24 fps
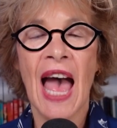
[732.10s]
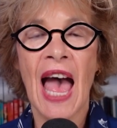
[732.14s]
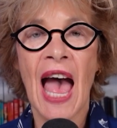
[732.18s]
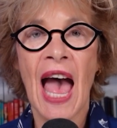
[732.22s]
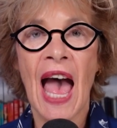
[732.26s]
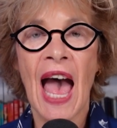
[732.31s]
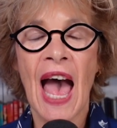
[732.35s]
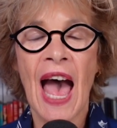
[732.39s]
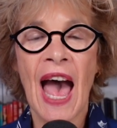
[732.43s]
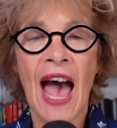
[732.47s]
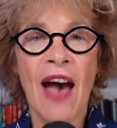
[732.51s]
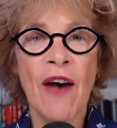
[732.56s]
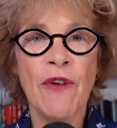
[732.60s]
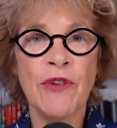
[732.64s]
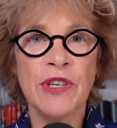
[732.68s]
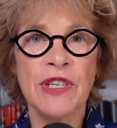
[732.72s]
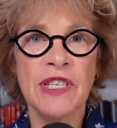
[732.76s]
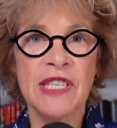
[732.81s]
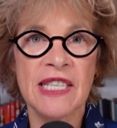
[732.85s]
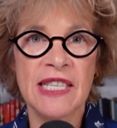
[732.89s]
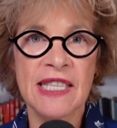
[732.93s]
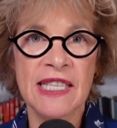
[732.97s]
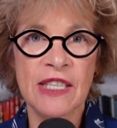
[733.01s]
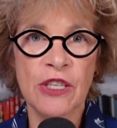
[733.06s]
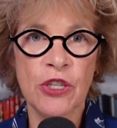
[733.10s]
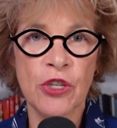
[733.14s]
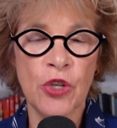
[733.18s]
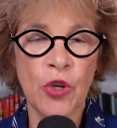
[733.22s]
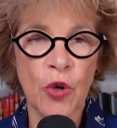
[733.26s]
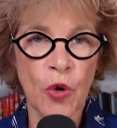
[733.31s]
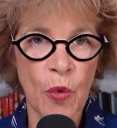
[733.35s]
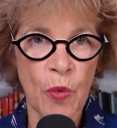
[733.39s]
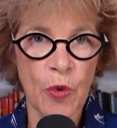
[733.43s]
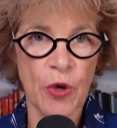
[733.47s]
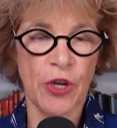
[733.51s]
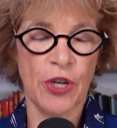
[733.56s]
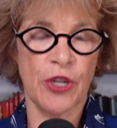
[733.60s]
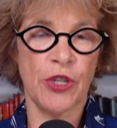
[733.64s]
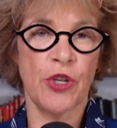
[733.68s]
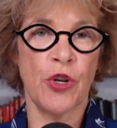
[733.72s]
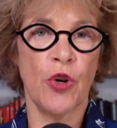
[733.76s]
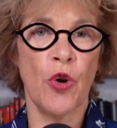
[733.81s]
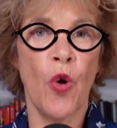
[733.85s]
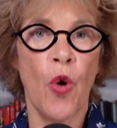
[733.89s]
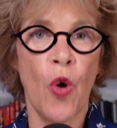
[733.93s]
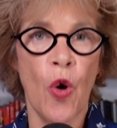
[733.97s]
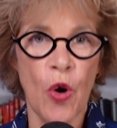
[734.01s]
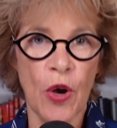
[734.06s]
How does your work as
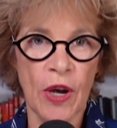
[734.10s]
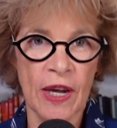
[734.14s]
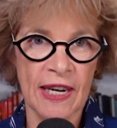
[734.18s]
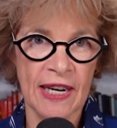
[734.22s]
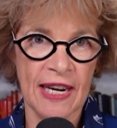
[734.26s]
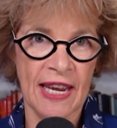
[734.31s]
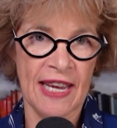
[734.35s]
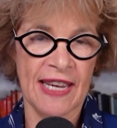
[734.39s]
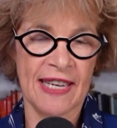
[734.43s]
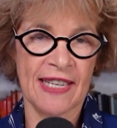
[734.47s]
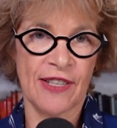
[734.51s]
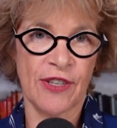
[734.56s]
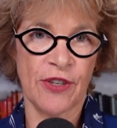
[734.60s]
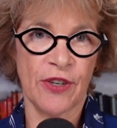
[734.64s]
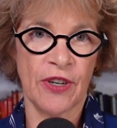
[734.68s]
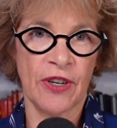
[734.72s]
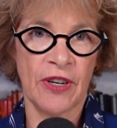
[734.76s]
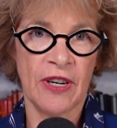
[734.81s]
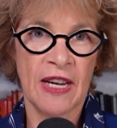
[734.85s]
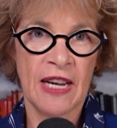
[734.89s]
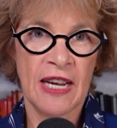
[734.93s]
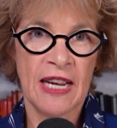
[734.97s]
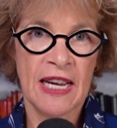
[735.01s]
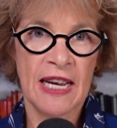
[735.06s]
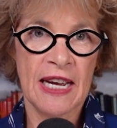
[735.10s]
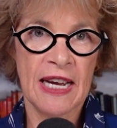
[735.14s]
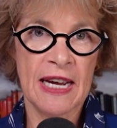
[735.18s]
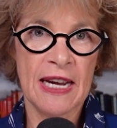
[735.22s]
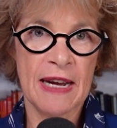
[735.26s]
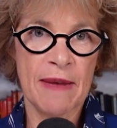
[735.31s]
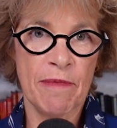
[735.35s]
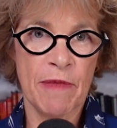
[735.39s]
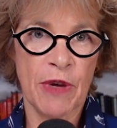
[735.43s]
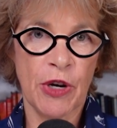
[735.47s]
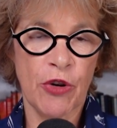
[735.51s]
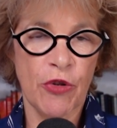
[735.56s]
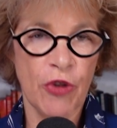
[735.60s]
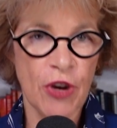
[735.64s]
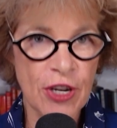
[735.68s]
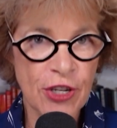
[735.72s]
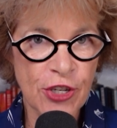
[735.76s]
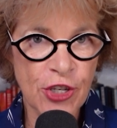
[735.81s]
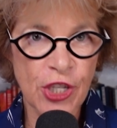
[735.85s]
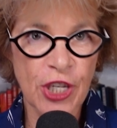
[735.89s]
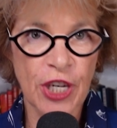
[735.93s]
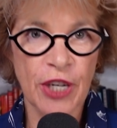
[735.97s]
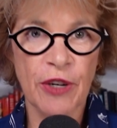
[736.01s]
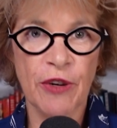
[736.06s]
an organizer um,
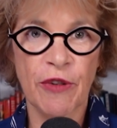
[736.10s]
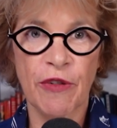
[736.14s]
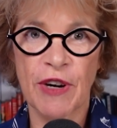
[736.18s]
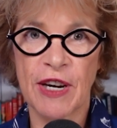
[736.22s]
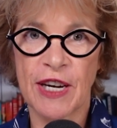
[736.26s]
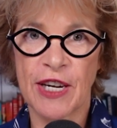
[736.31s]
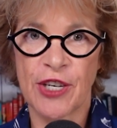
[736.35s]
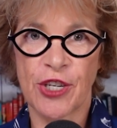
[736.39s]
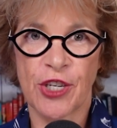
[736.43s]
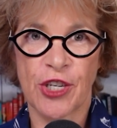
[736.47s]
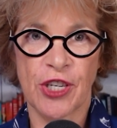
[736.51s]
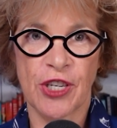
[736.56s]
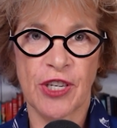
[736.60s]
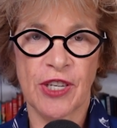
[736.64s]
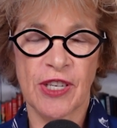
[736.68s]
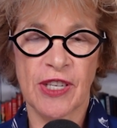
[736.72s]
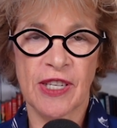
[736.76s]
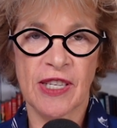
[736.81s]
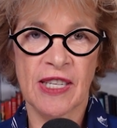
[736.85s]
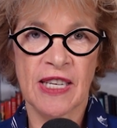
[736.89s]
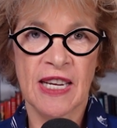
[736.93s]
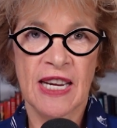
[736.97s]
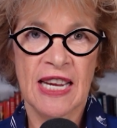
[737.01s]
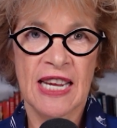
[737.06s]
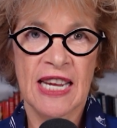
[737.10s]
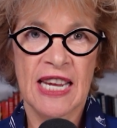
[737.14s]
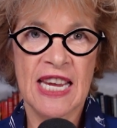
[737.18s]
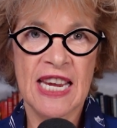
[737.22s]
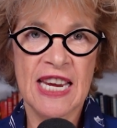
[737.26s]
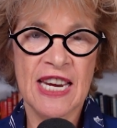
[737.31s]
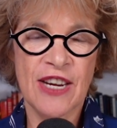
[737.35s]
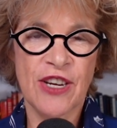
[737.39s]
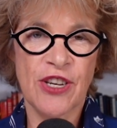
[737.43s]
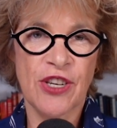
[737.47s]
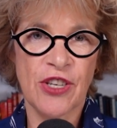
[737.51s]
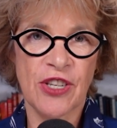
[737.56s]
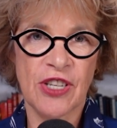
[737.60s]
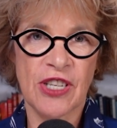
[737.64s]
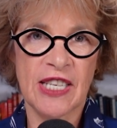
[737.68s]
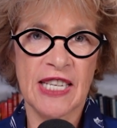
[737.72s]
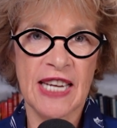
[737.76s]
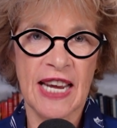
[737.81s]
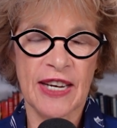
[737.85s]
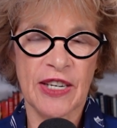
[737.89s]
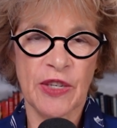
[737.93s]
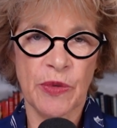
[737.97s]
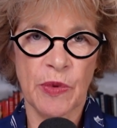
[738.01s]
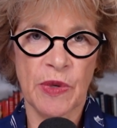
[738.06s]
across generations
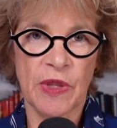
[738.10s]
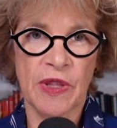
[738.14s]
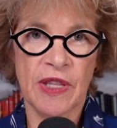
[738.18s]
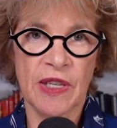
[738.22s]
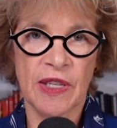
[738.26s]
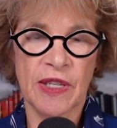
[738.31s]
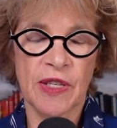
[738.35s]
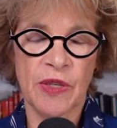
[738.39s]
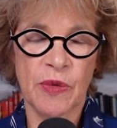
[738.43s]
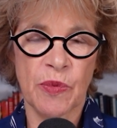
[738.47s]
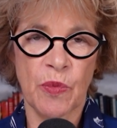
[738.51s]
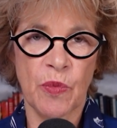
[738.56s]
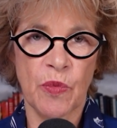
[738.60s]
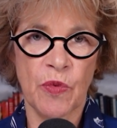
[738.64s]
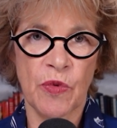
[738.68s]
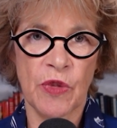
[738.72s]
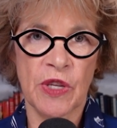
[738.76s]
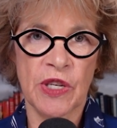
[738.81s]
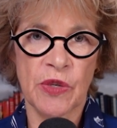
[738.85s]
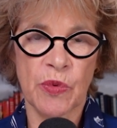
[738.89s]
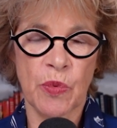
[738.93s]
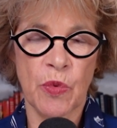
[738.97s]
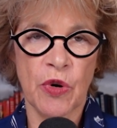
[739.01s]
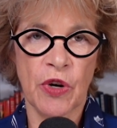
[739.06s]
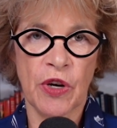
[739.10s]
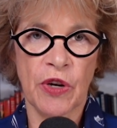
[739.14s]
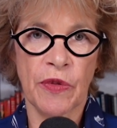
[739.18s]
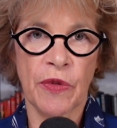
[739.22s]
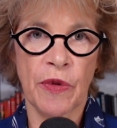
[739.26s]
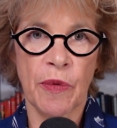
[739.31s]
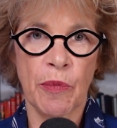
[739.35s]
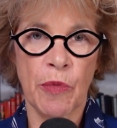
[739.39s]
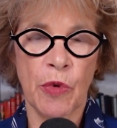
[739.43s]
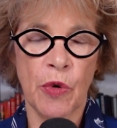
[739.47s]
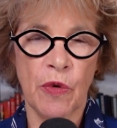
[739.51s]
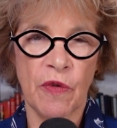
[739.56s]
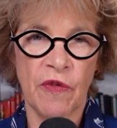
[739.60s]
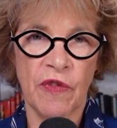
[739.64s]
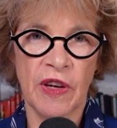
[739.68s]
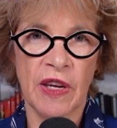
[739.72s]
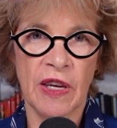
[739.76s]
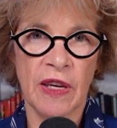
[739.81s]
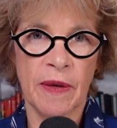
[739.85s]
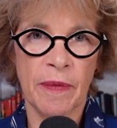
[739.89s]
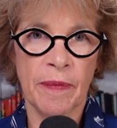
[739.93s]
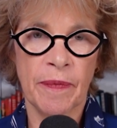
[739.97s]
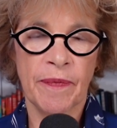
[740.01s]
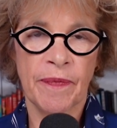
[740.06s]
intersect with this this work of the
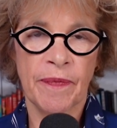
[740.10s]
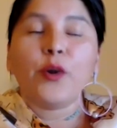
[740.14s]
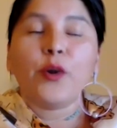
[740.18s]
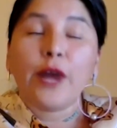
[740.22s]
movie?